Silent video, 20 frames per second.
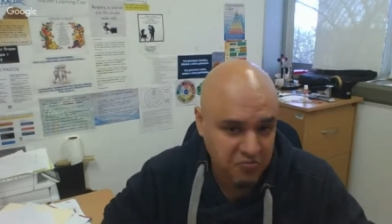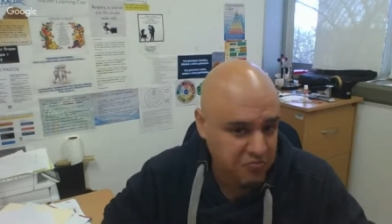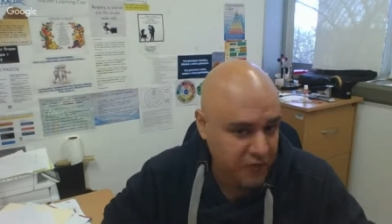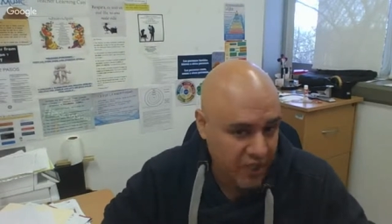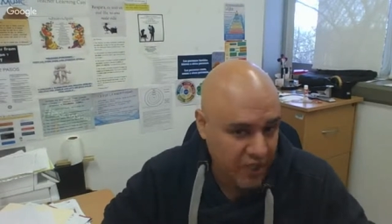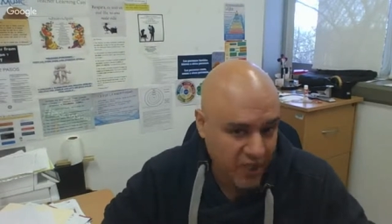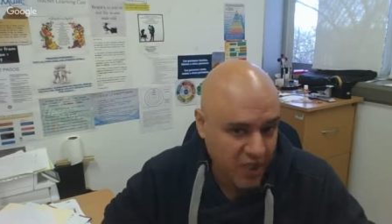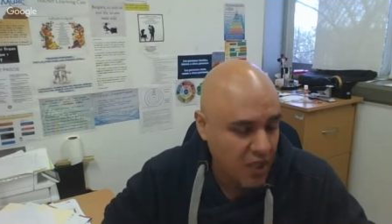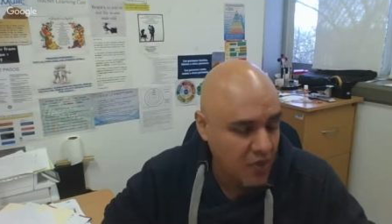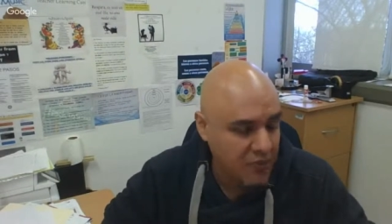
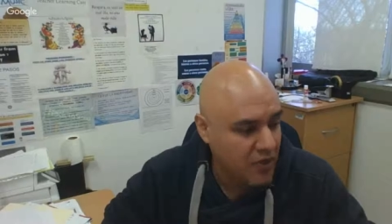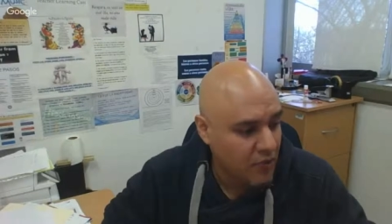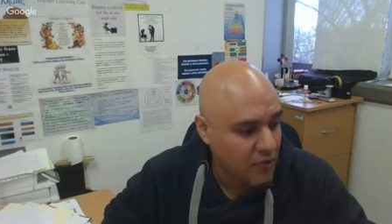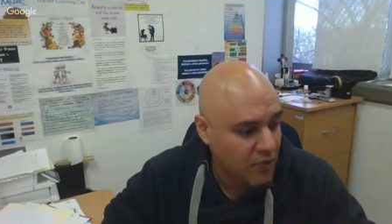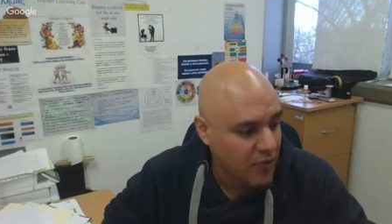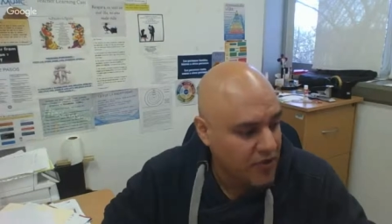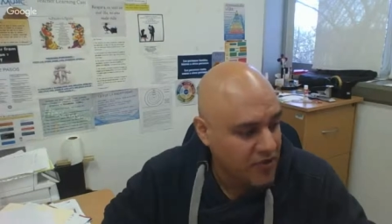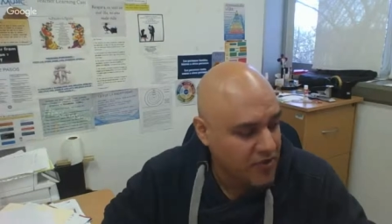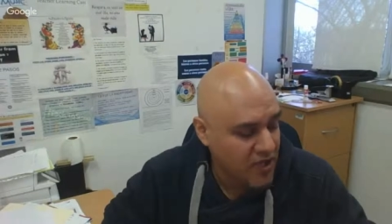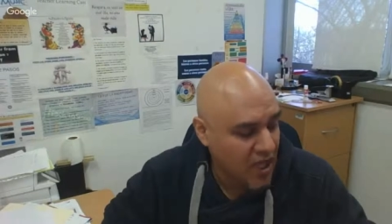they keep their
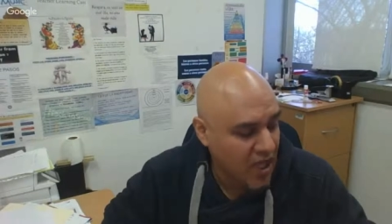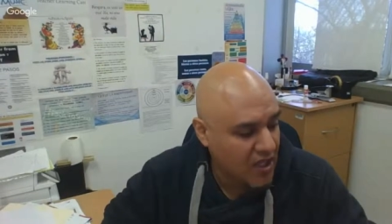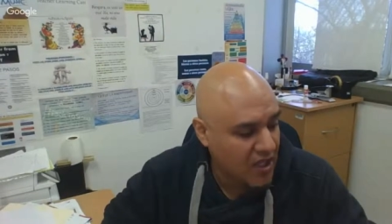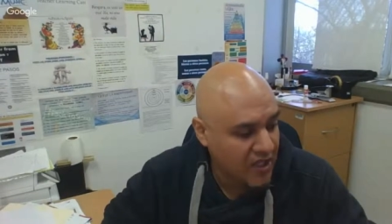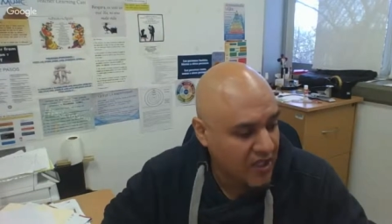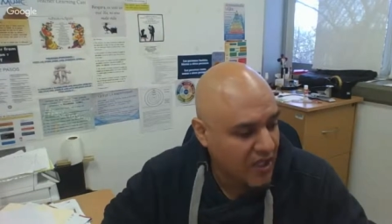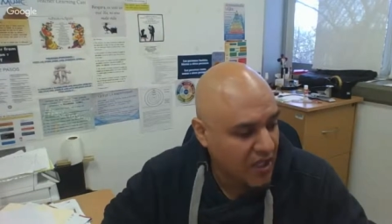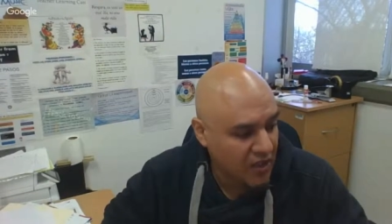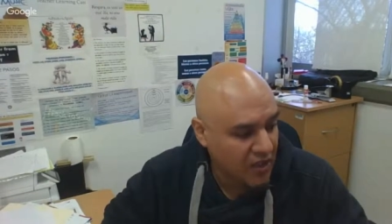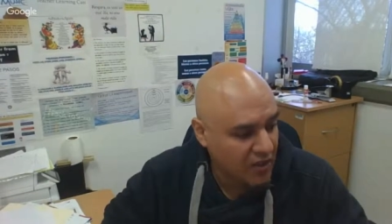
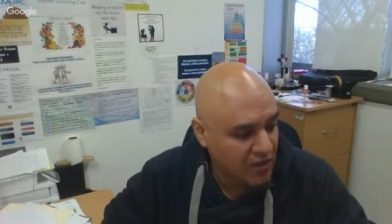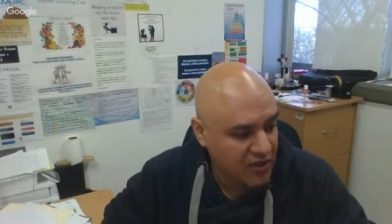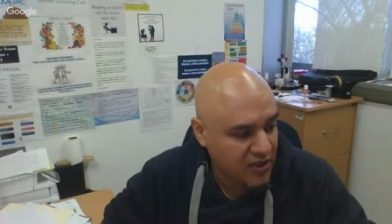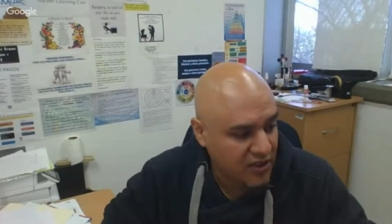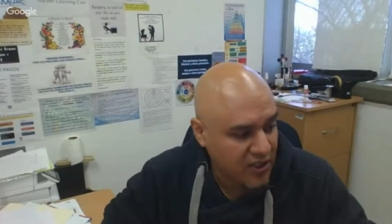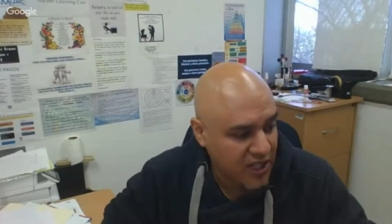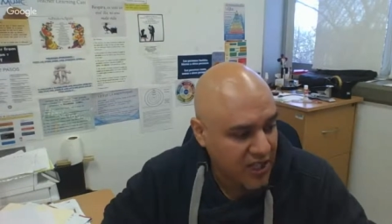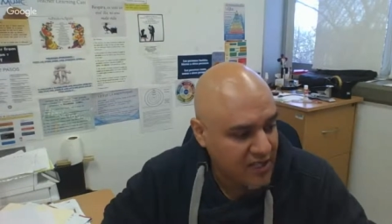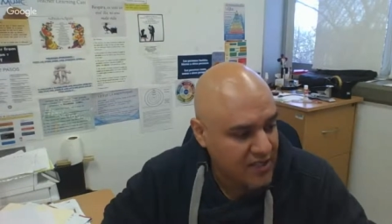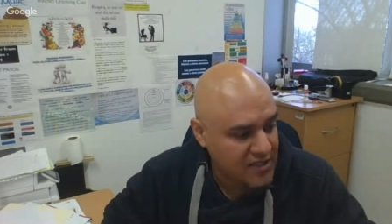personality along the
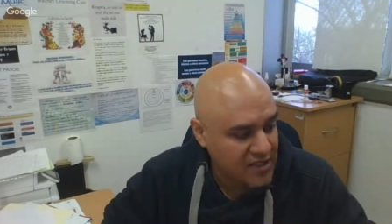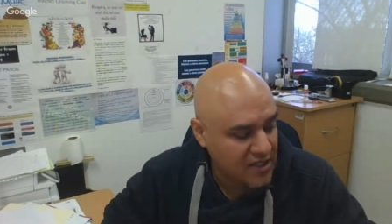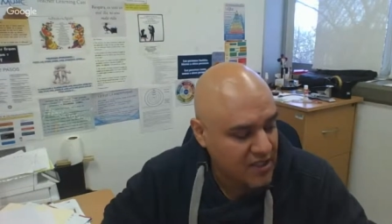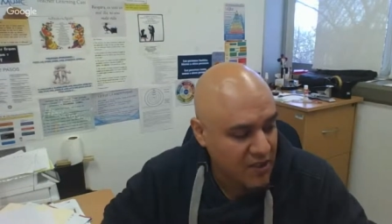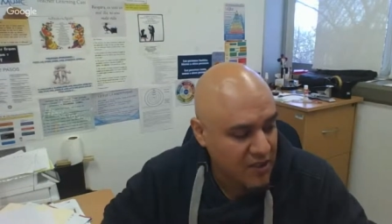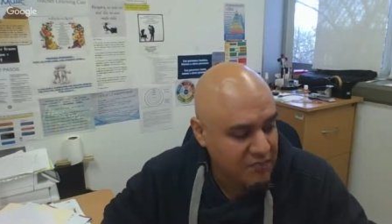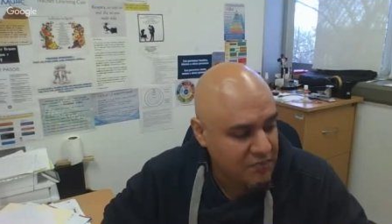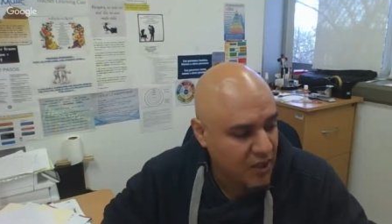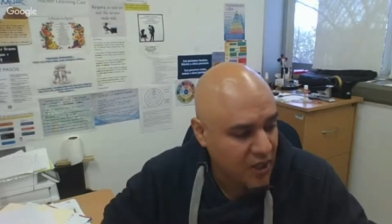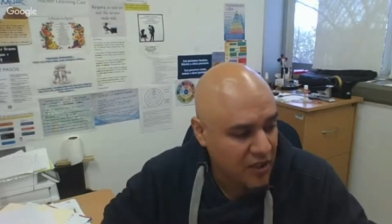class and
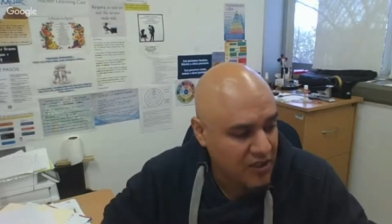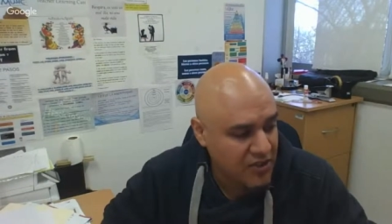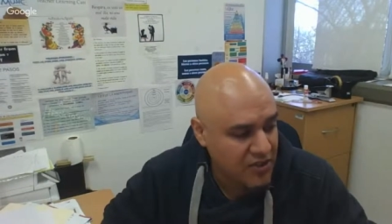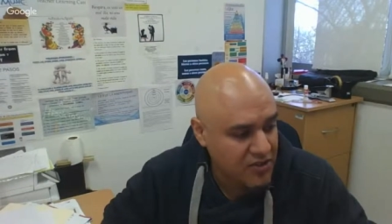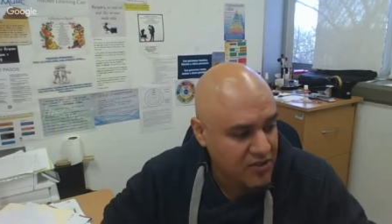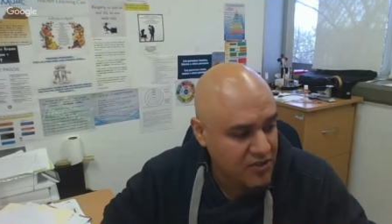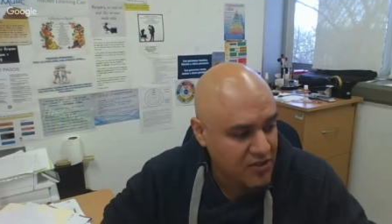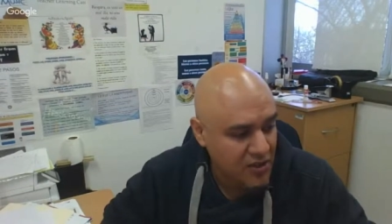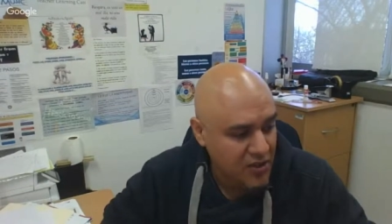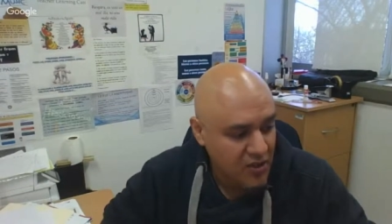they
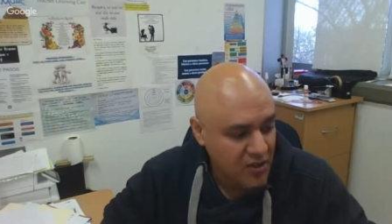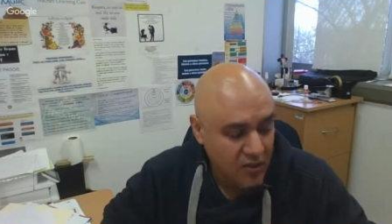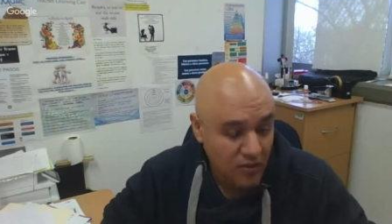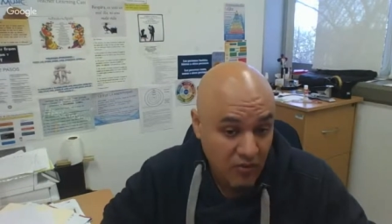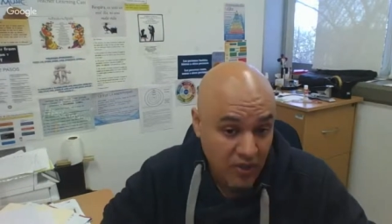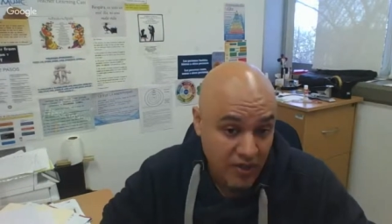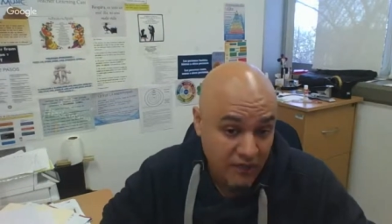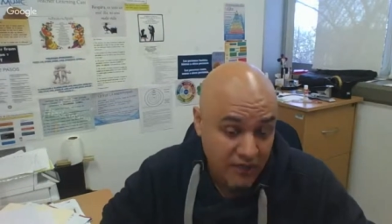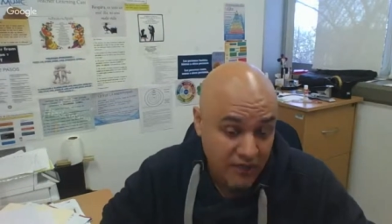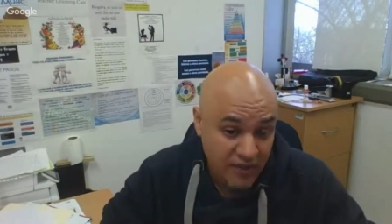polish
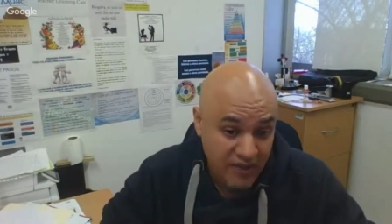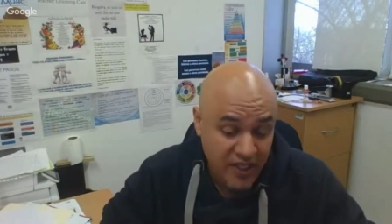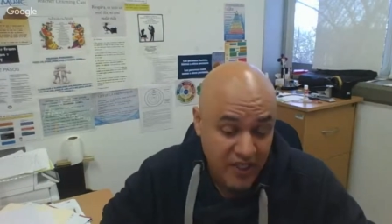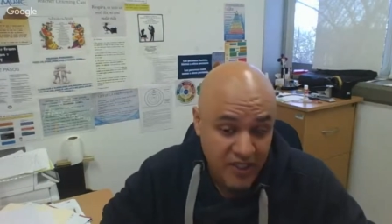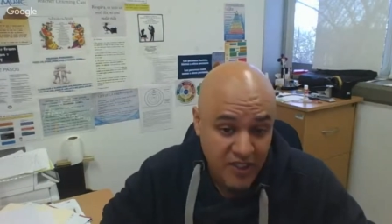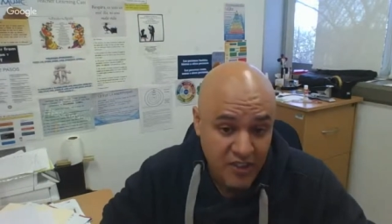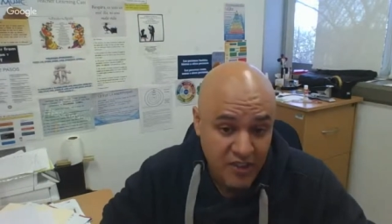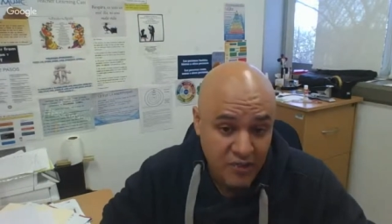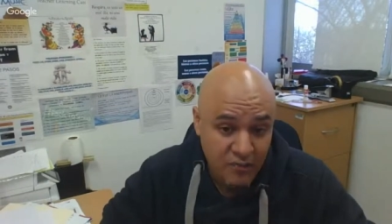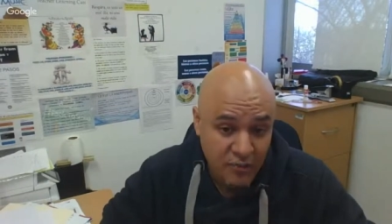whatever they
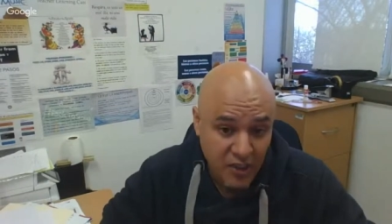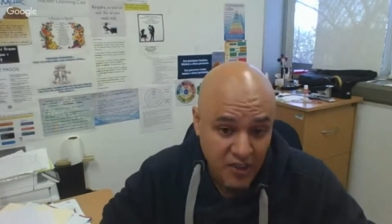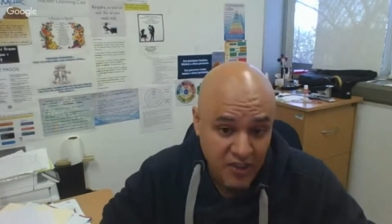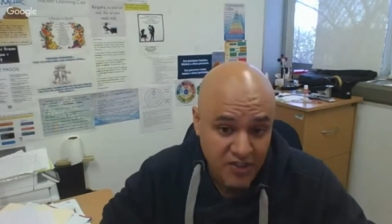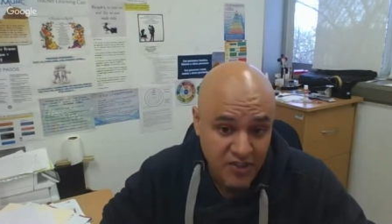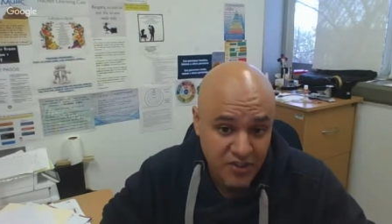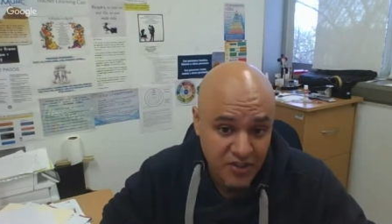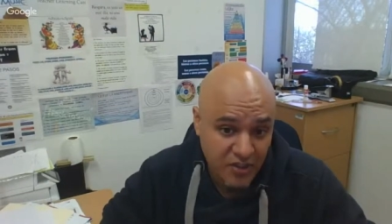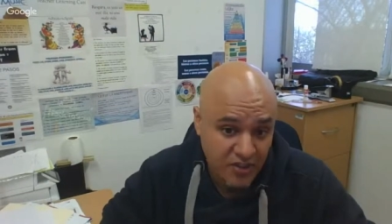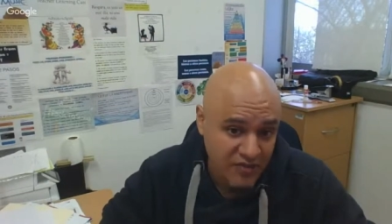need to
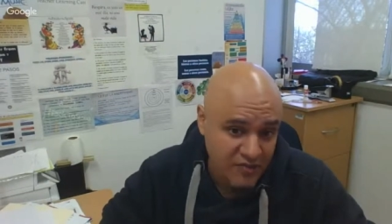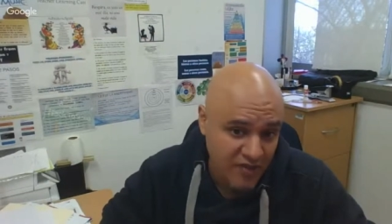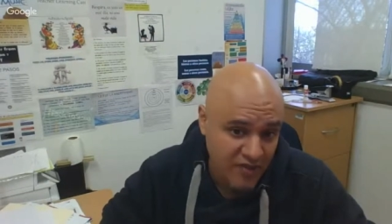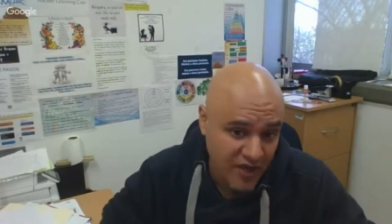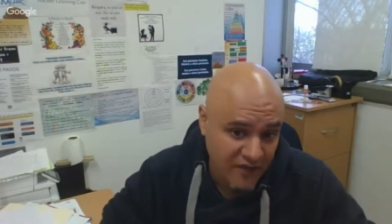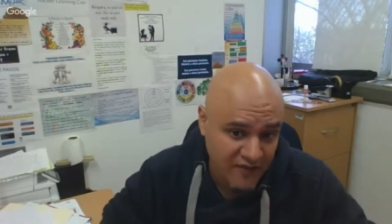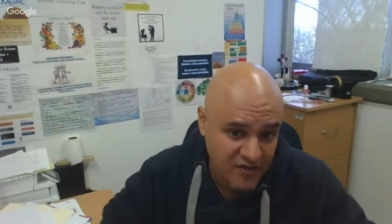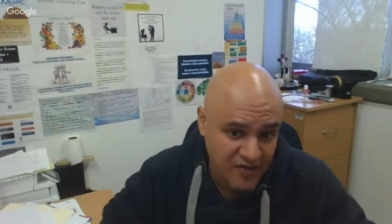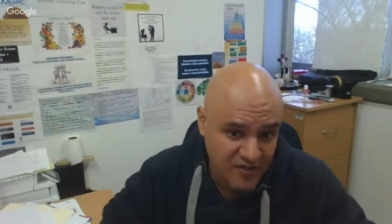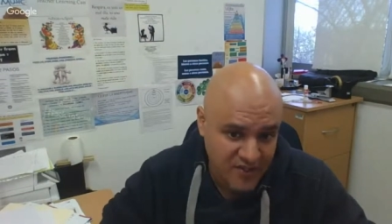polish in order to
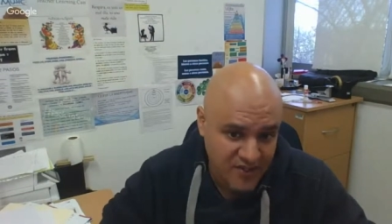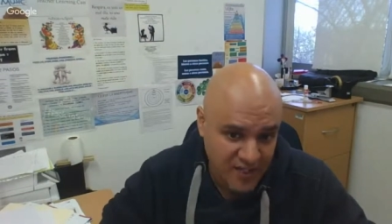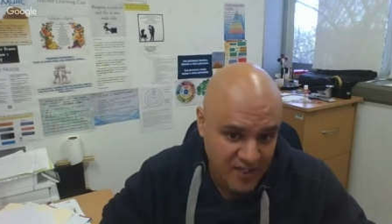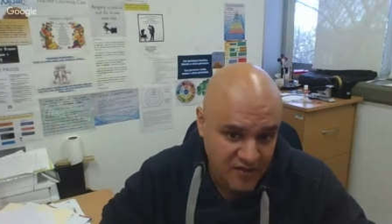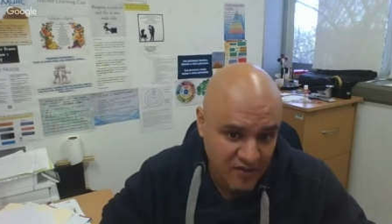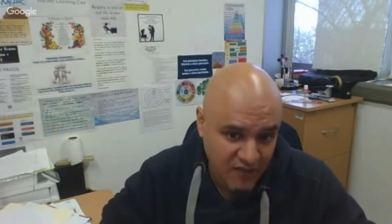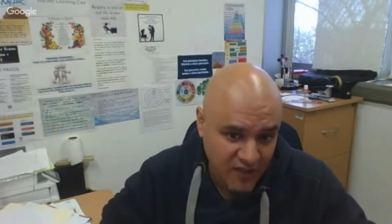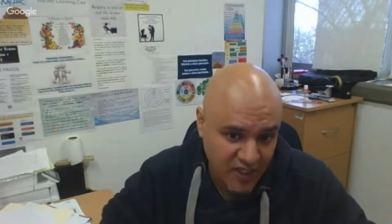have a successful